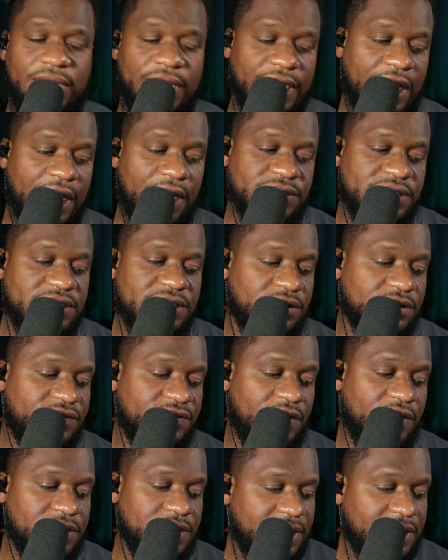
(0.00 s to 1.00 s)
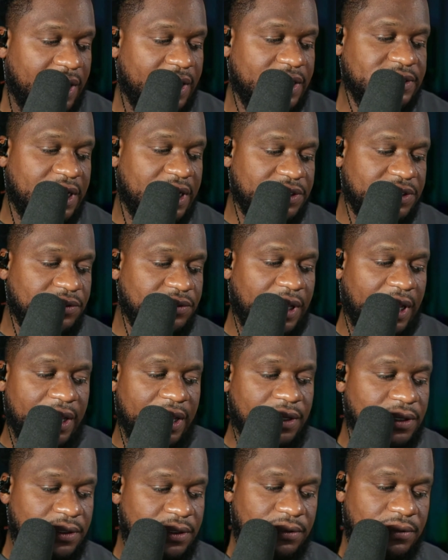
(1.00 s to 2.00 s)
like I was just on the phone today, because I do
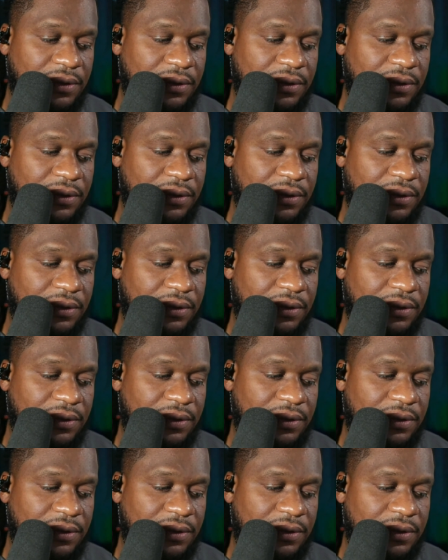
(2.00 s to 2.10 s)
like,